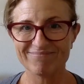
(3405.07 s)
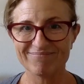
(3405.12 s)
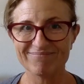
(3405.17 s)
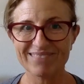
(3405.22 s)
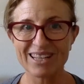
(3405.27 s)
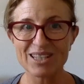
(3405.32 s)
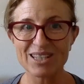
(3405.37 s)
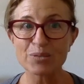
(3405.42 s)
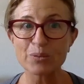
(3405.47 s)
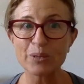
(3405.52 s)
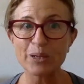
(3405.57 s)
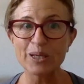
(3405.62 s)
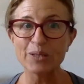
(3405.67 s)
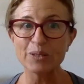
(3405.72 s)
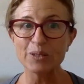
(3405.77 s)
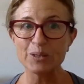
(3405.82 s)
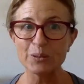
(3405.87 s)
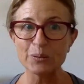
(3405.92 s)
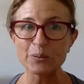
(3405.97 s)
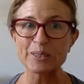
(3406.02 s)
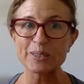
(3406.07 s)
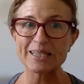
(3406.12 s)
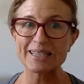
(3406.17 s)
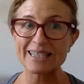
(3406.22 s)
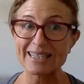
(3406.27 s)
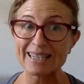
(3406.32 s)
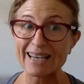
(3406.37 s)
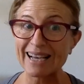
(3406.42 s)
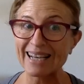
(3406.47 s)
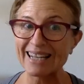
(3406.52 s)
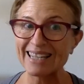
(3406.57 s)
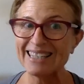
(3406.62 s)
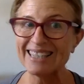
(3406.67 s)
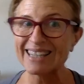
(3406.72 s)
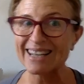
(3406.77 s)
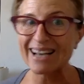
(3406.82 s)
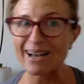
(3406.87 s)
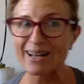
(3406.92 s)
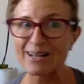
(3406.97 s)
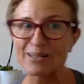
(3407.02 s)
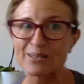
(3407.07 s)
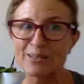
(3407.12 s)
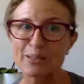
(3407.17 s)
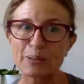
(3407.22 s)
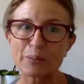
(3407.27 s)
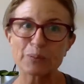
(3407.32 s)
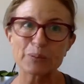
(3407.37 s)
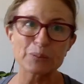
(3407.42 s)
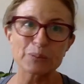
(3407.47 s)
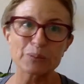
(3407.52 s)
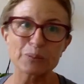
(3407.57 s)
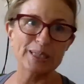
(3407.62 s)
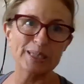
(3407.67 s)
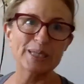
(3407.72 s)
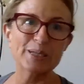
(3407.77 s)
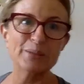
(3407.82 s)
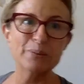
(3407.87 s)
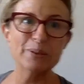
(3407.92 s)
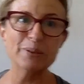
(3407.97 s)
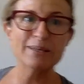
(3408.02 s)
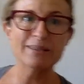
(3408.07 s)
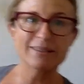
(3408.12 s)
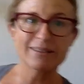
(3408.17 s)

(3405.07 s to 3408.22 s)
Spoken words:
That's why, it's the tiny cuts that we're working with.